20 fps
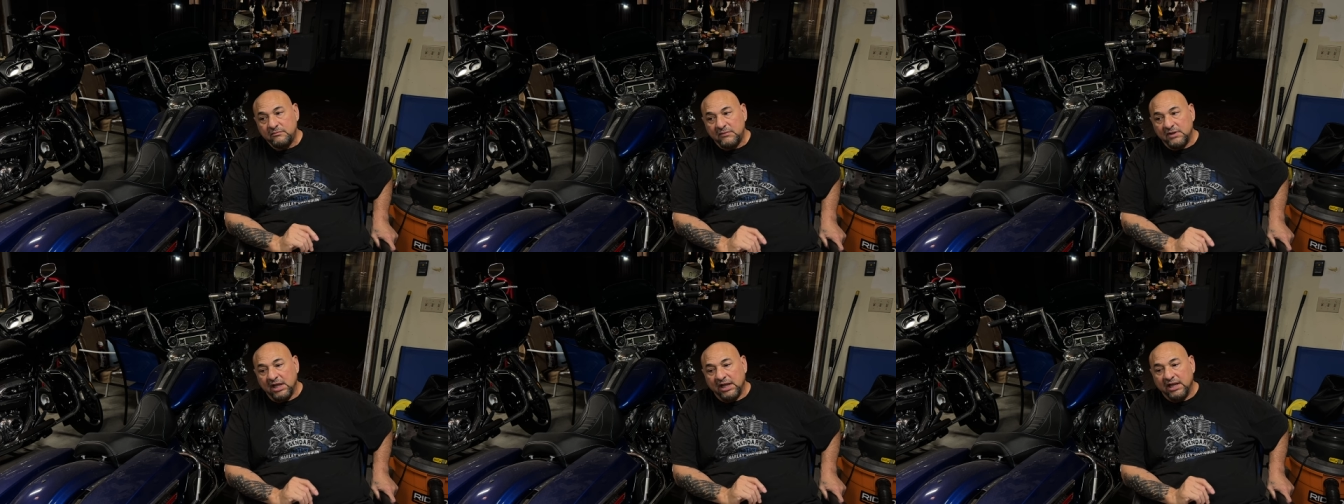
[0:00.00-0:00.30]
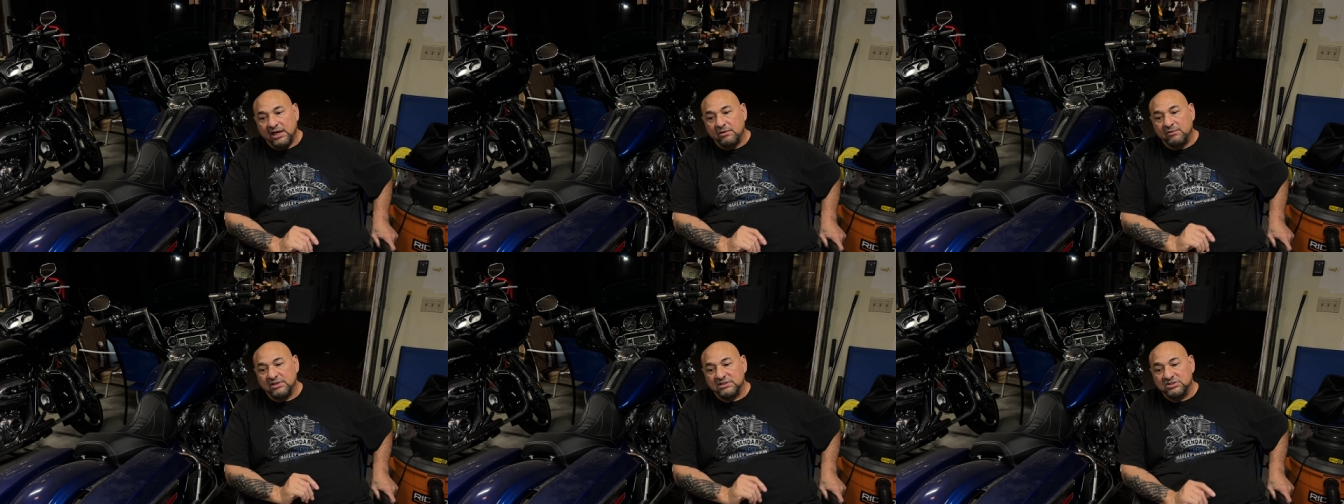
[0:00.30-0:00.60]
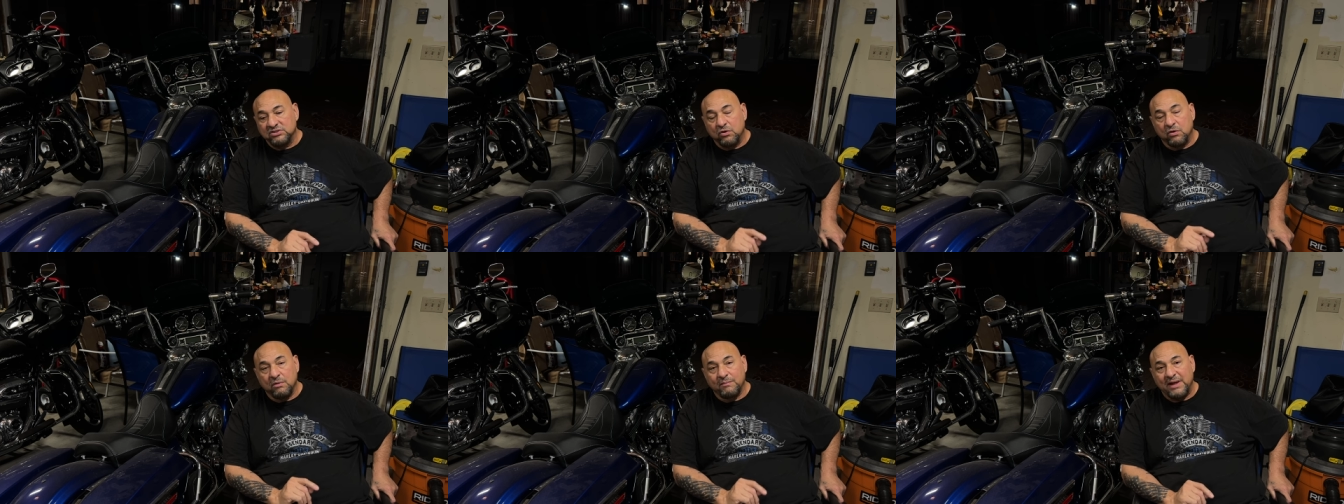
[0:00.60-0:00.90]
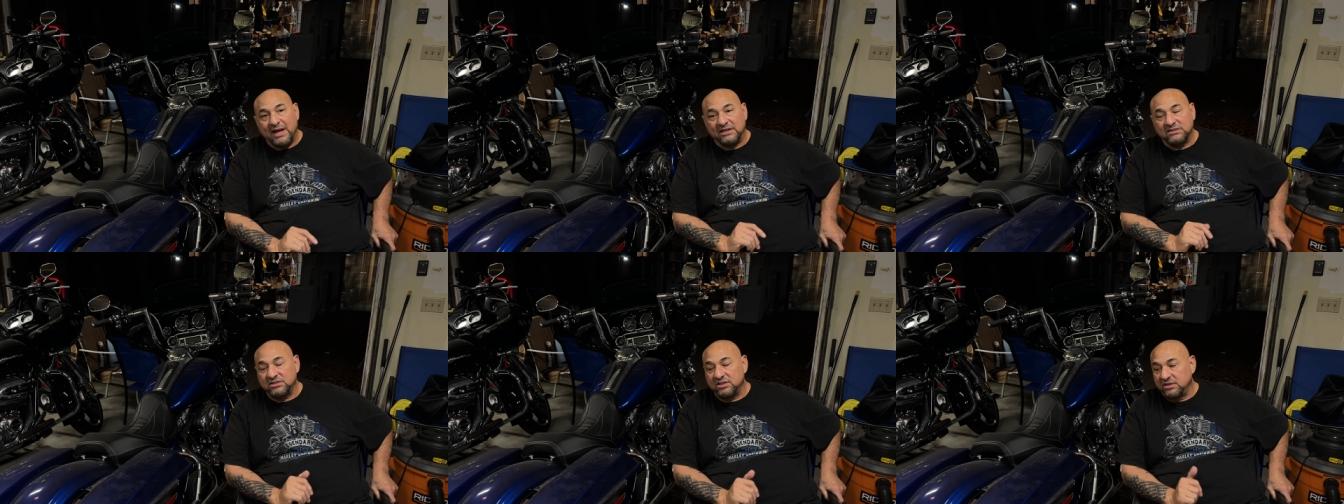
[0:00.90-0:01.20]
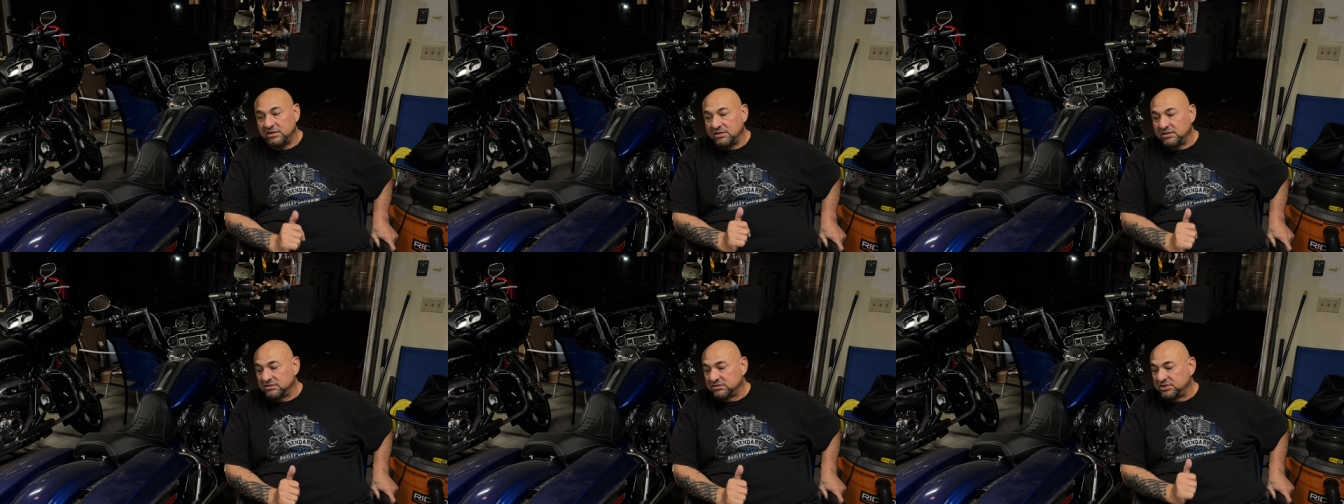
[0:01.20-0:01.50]
anyways, going back to
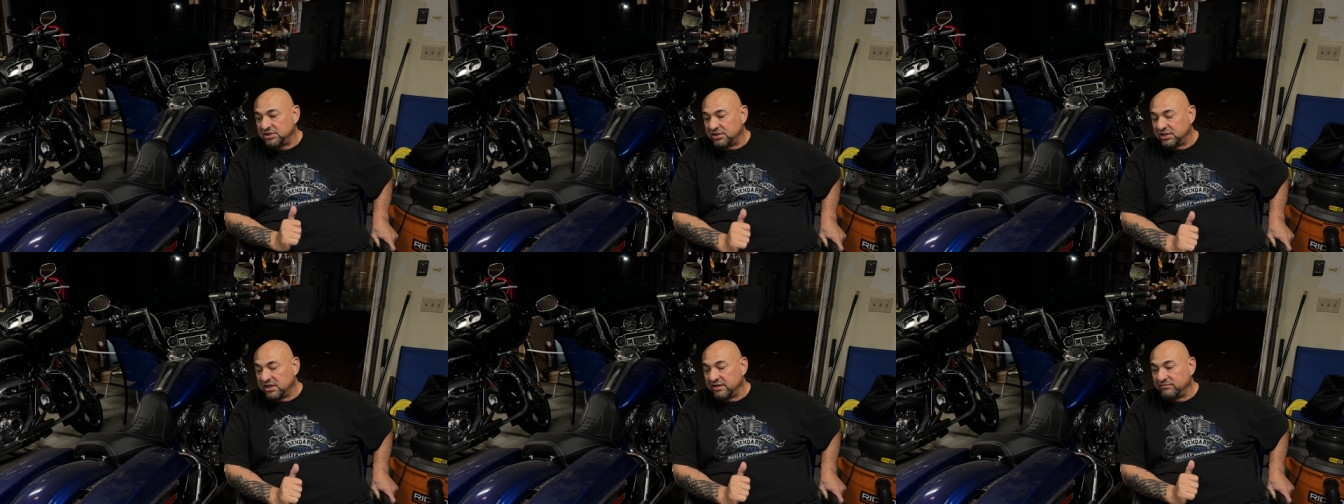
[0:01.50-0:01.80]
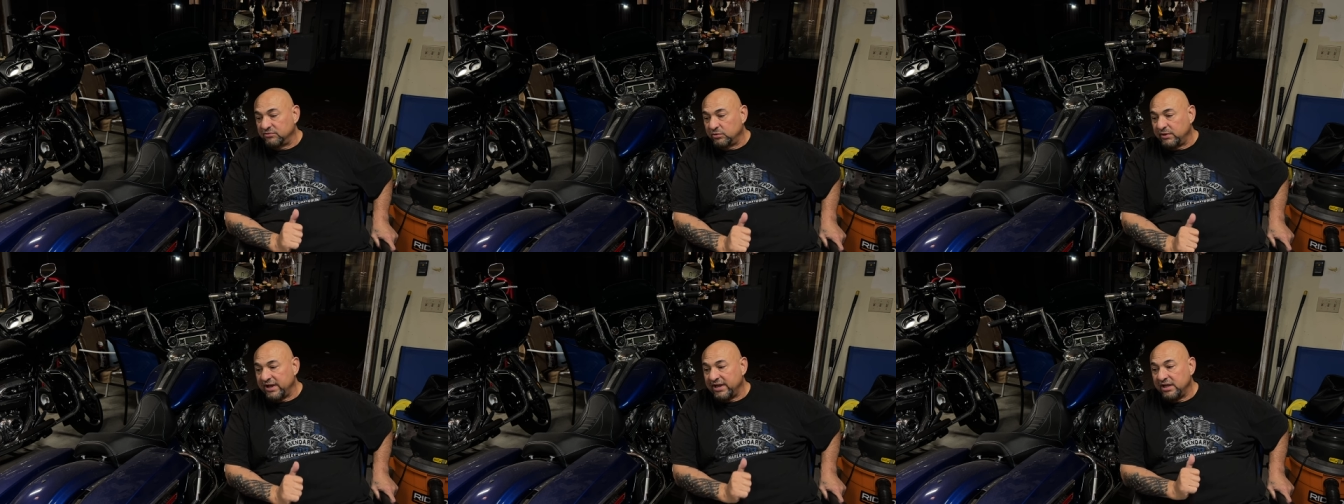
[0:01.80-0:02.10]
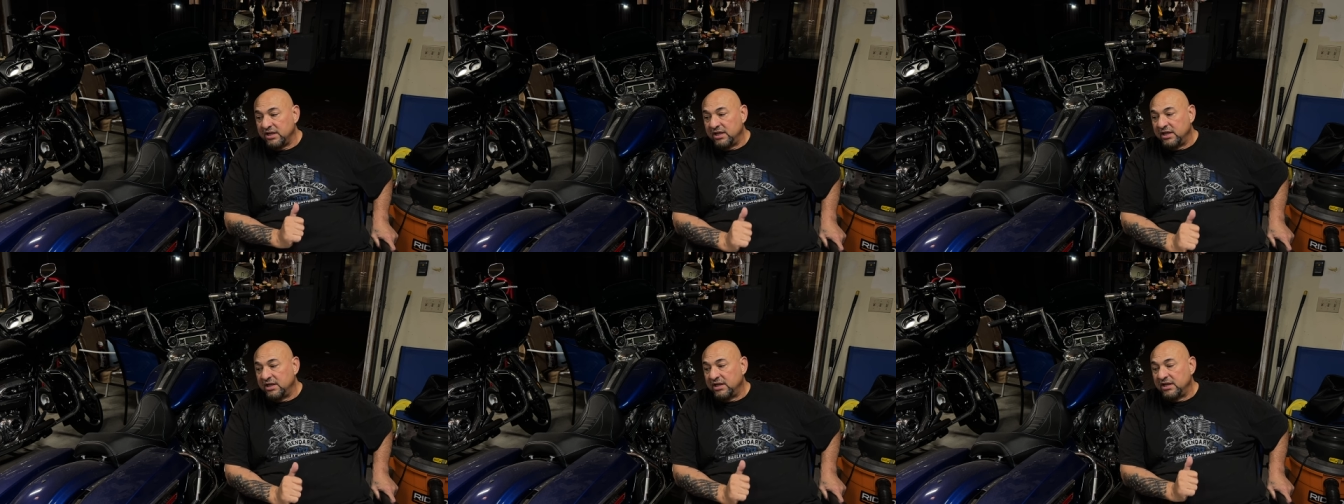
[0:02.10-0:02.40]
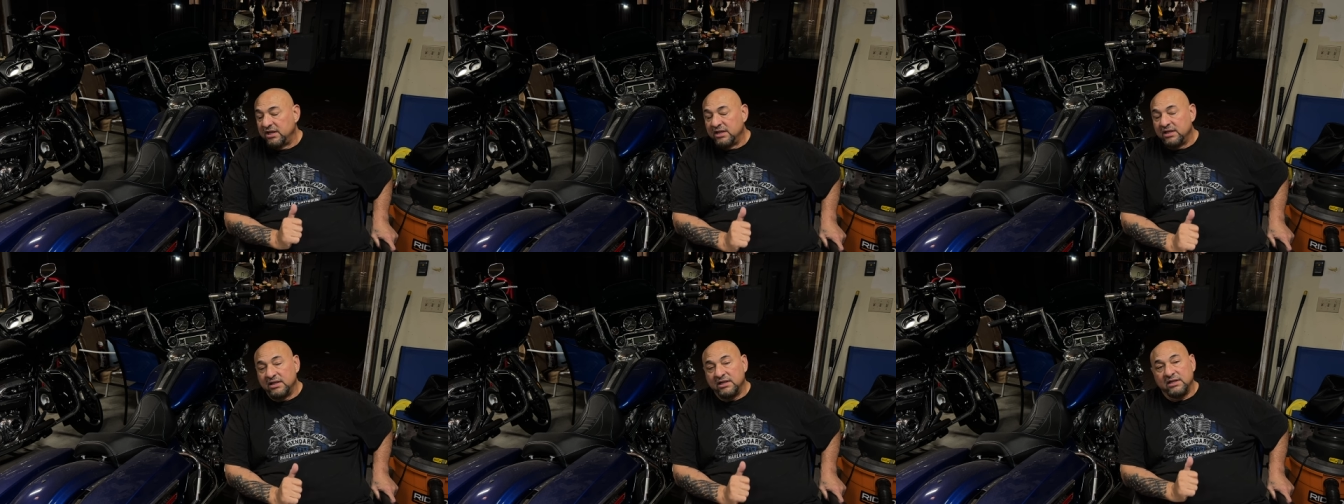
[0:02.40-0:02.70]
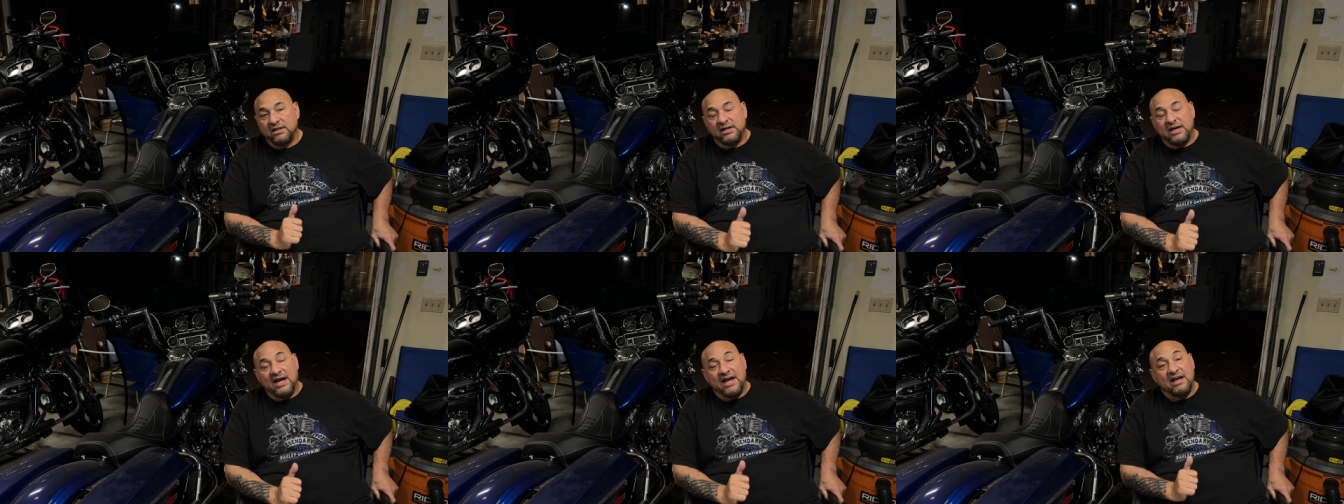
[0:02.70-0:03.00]
the giveaway,
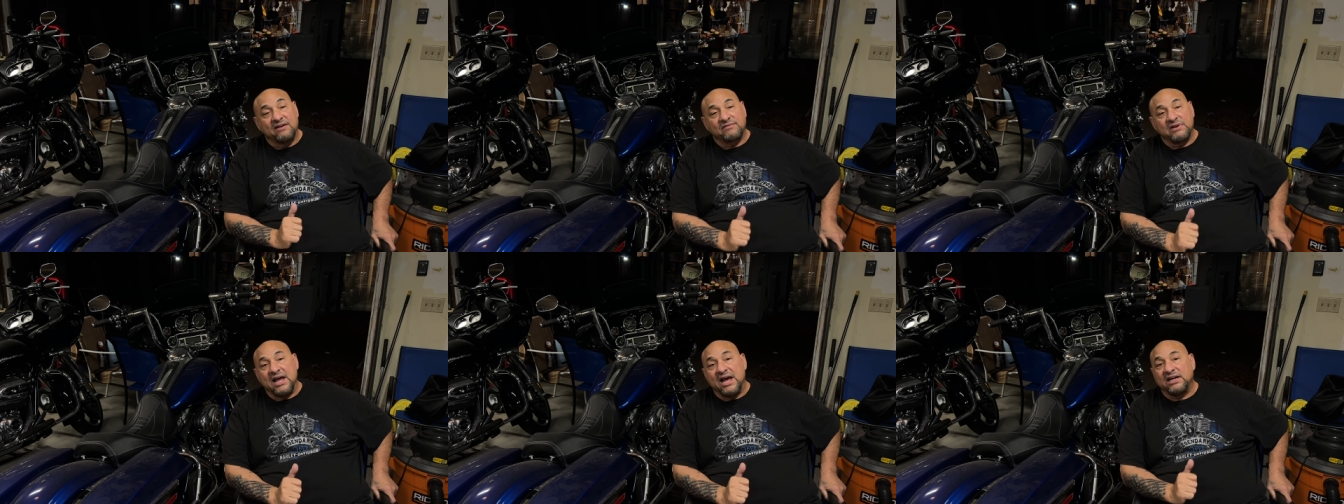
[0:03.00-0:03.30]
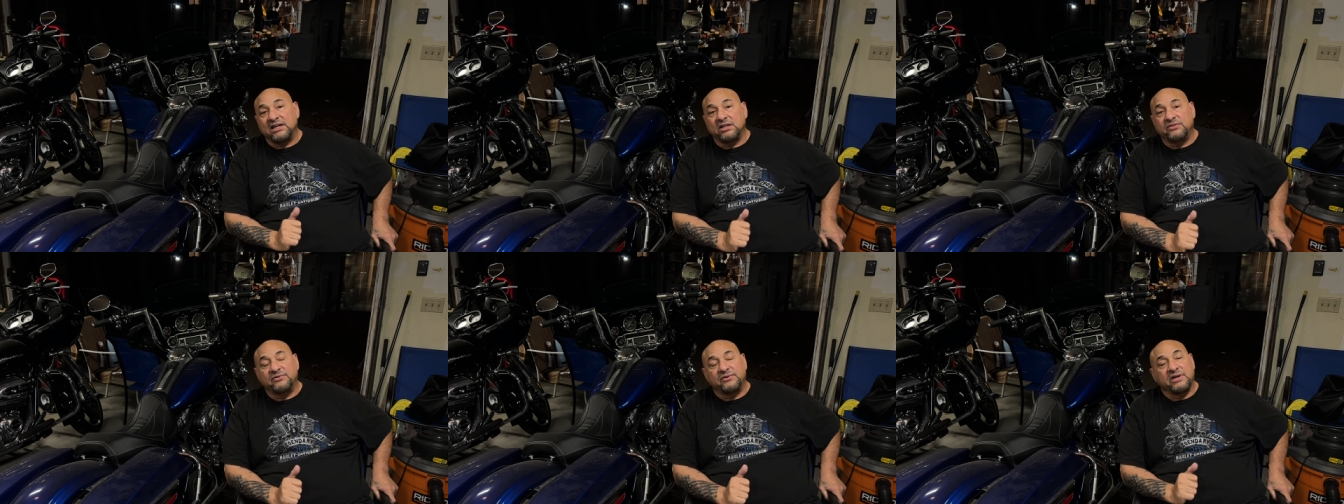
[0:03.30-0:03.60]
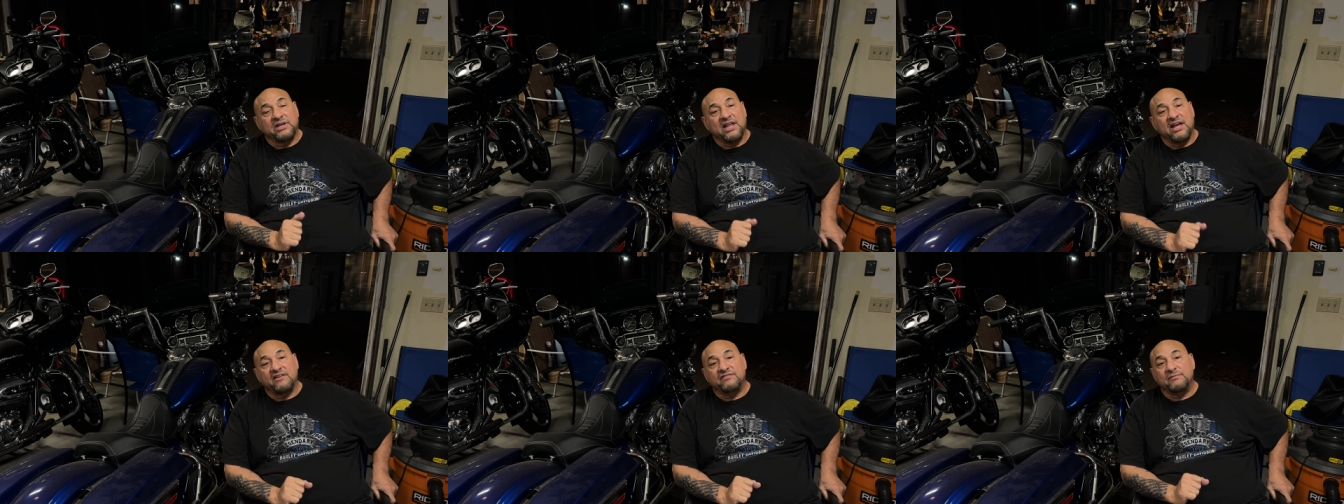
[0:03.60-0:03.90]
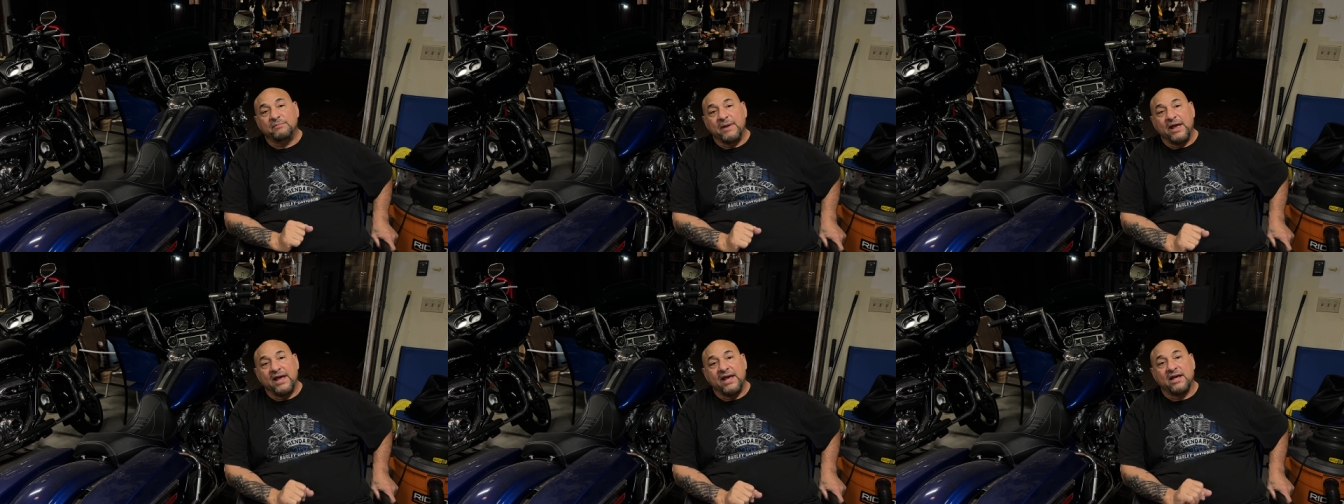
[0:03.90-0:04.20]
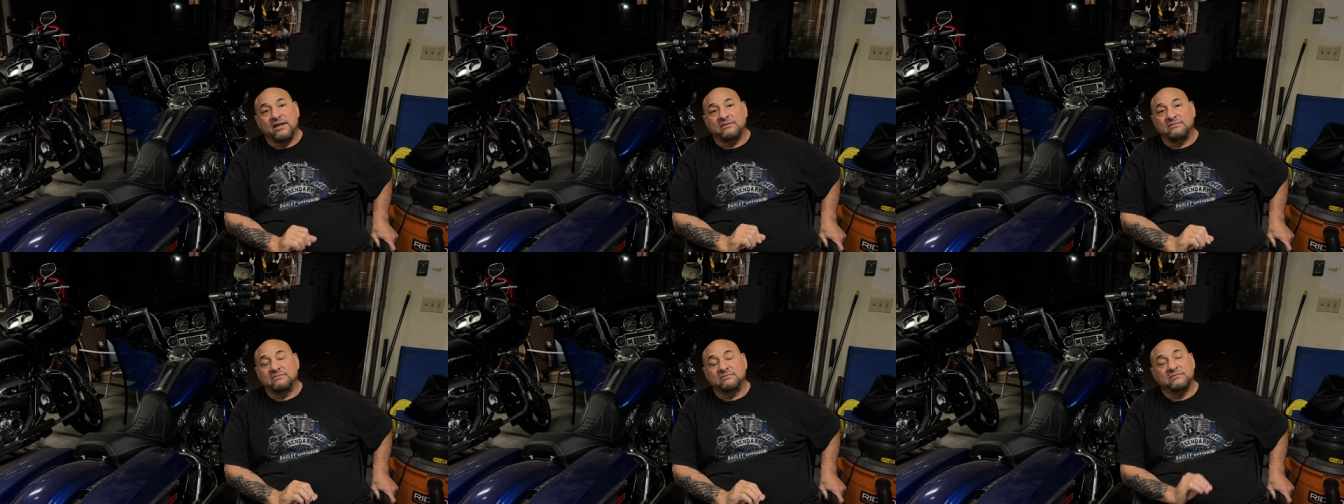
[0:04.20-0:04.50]
I have 93 left,
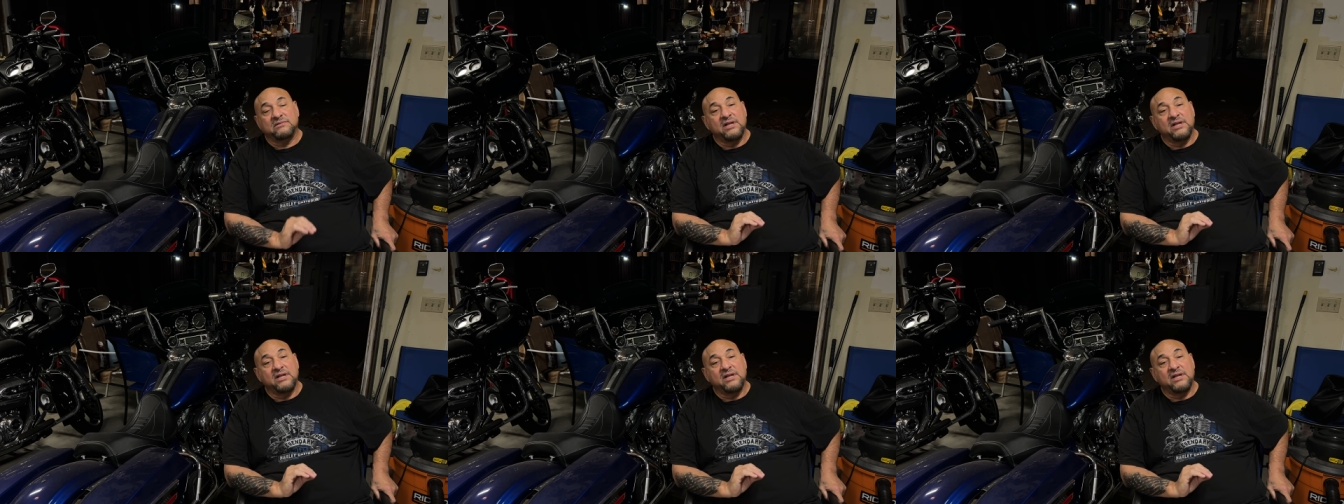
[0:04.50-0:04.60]
man.